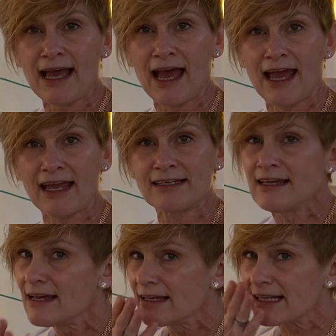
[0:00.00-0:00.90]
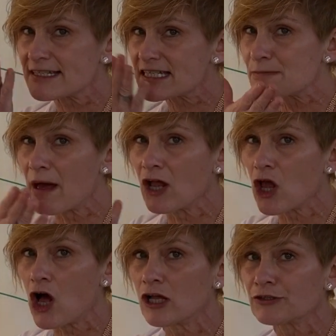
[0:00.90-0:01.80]
kind? They smell
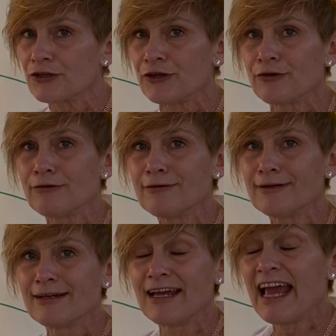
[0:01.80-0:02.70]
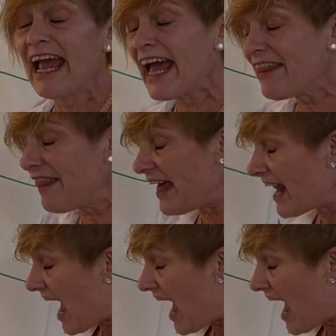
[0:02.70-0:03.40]
all new. And then